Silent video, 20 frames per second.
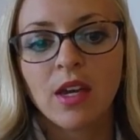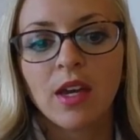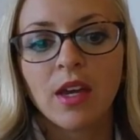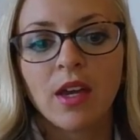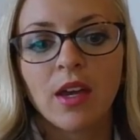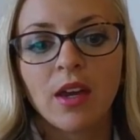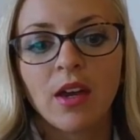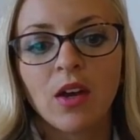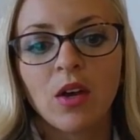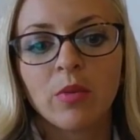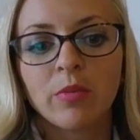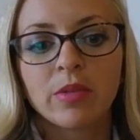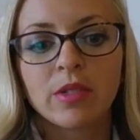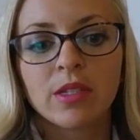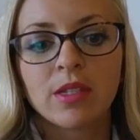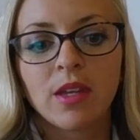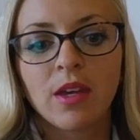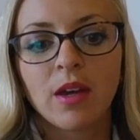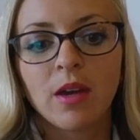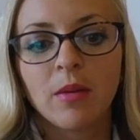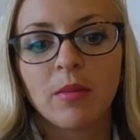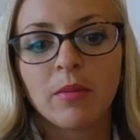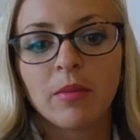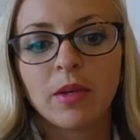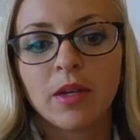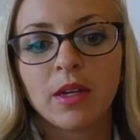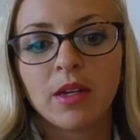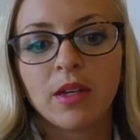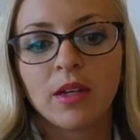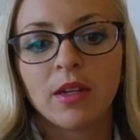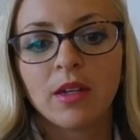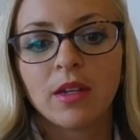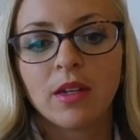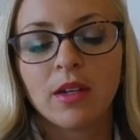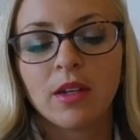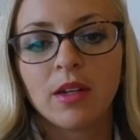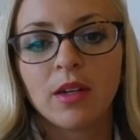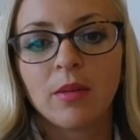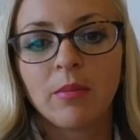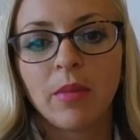It helps them
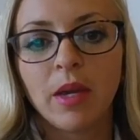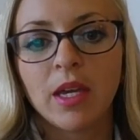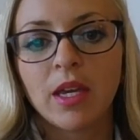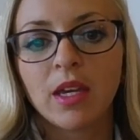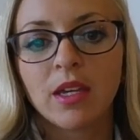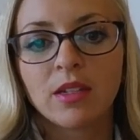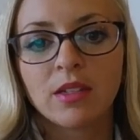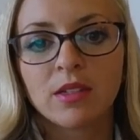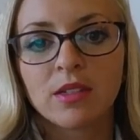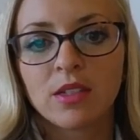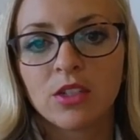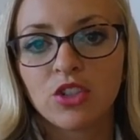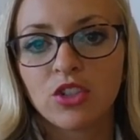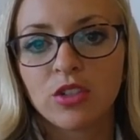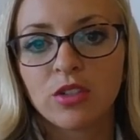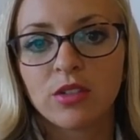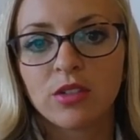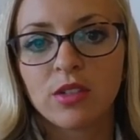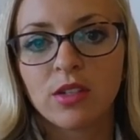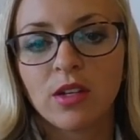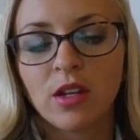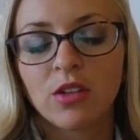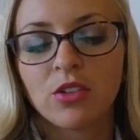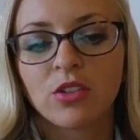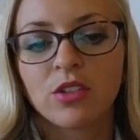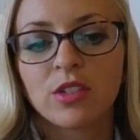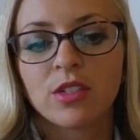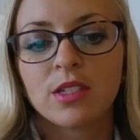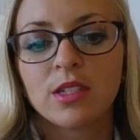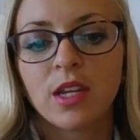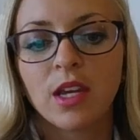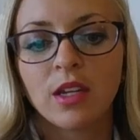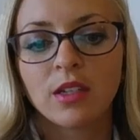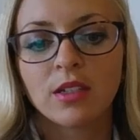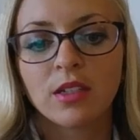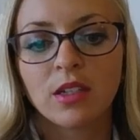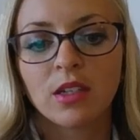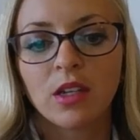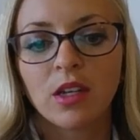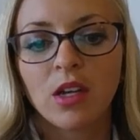in making decisions and
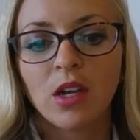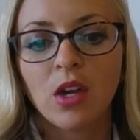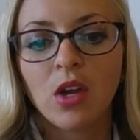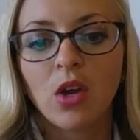understanding